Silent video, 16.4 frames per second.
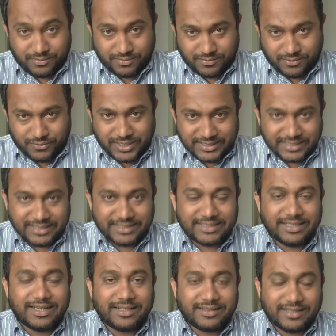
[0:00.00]
you are a
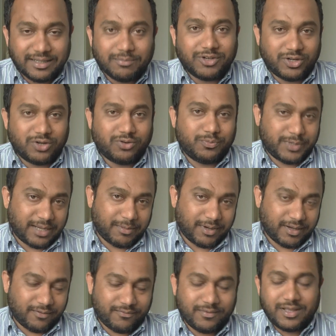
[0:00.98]
citizen and then,
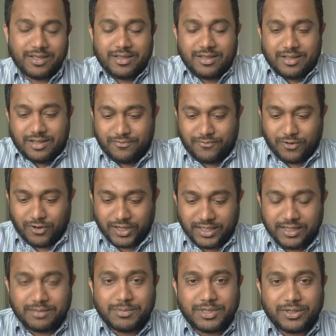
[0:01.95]
became a
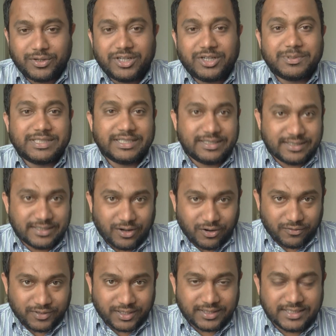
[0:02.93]
foreigner, but you need to be citizen
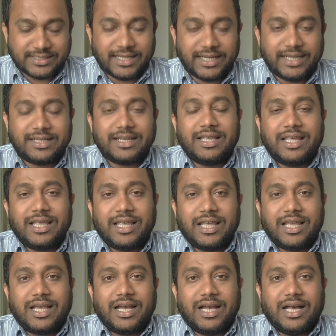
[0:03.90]
after this date.
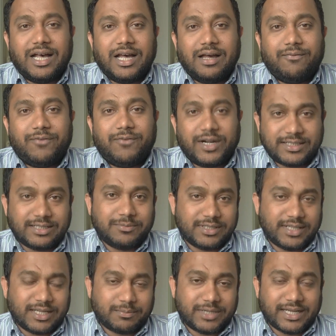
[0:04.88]
For
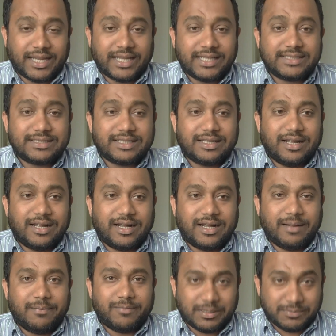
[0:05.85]
example, take my case.
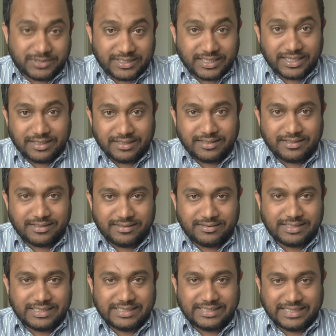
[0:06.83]
I'm still
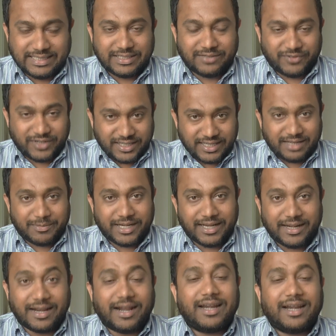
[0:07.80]
citizen of India. I'm
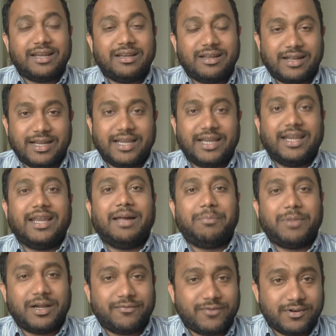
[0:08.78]
an NRI. I
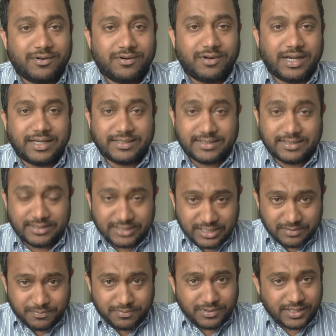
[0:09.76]
applied for IT
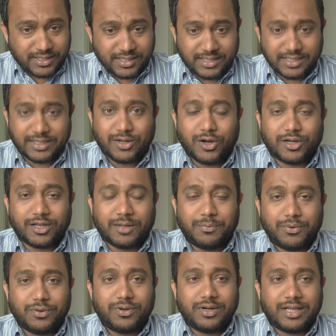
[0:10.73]
citizenship. It got
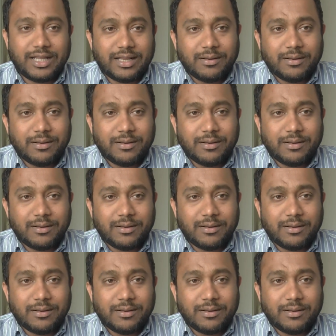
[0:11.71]
approved.